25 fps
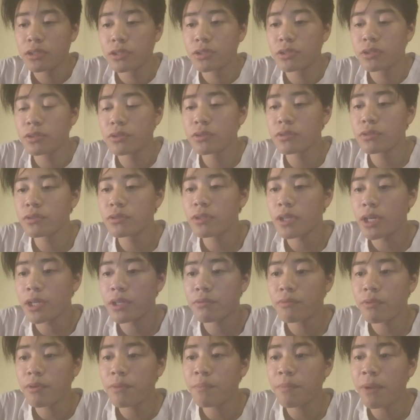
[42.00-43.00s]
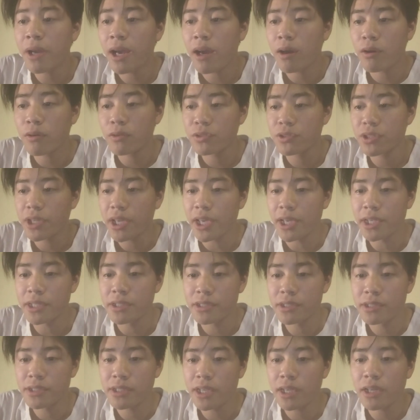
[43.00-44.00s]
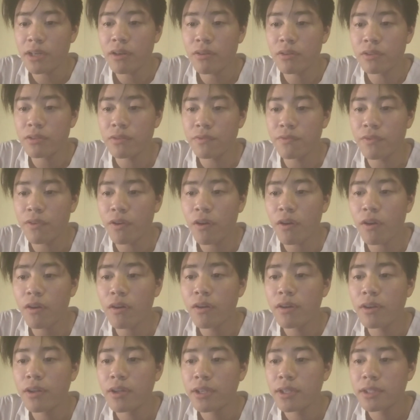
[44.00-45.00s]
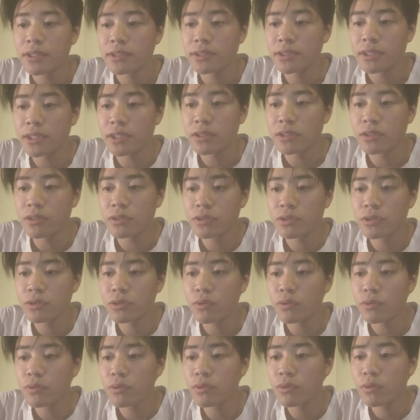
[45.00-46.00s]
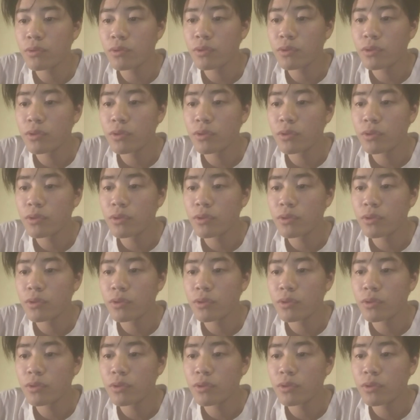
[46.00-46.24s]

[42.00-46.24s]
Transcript: 200 pounds and stand on the floor, then the sole